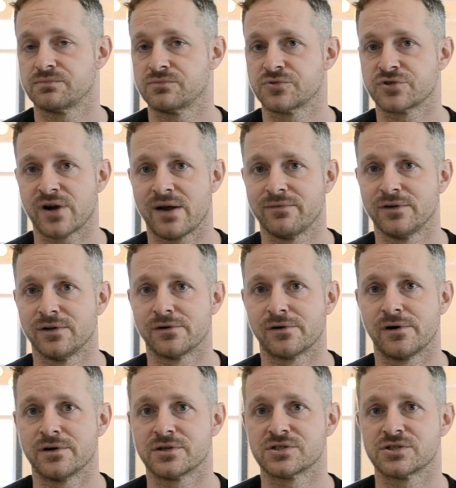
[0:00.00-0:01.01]

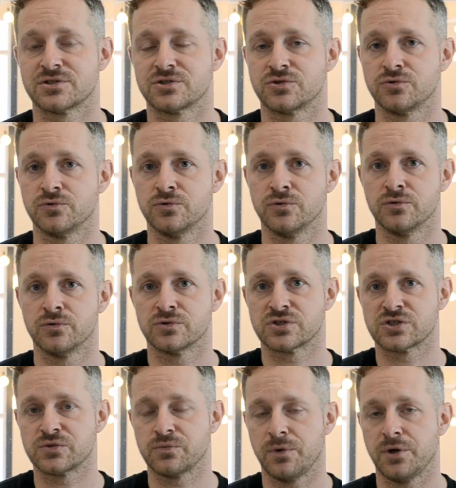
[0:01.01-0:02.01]
travelers to
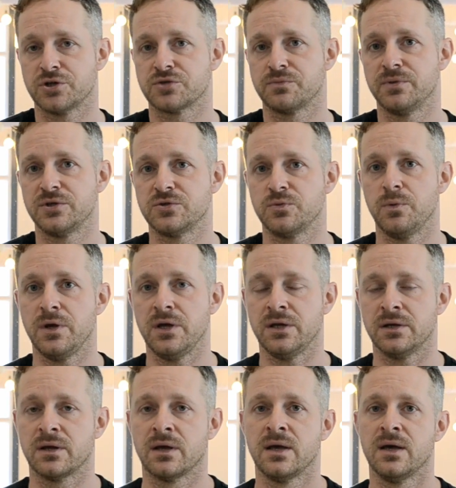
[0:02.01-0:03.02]
switch
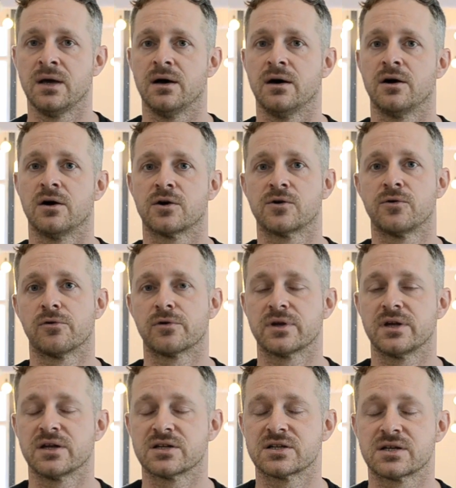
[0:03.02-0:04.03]
between
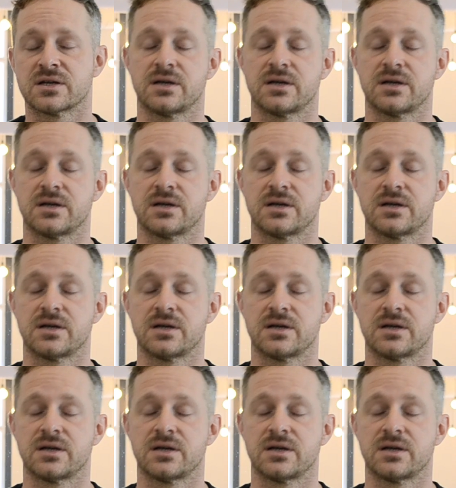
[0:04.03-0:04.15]
co-working